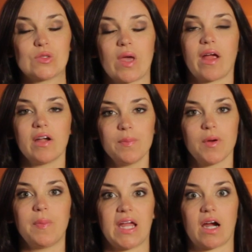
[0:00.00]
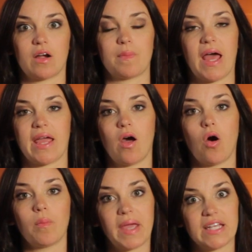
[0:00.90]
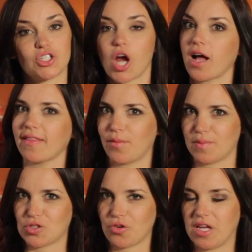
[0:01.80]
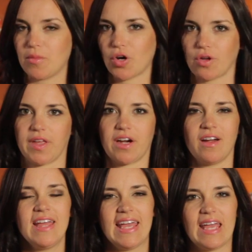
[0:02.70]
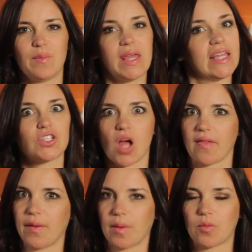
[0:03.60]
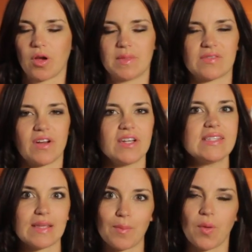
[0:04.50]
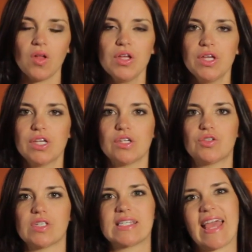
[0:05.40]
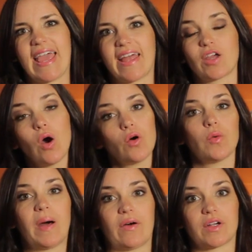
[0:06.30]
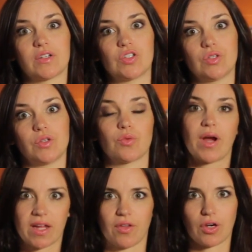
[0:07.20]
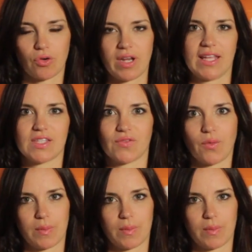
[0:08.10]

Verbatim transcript: So I already prepared my homemade chocolate whipped cream earlier, and making chocolate whipped cream is very simple. You just add cocoa powder to your regular ingredients for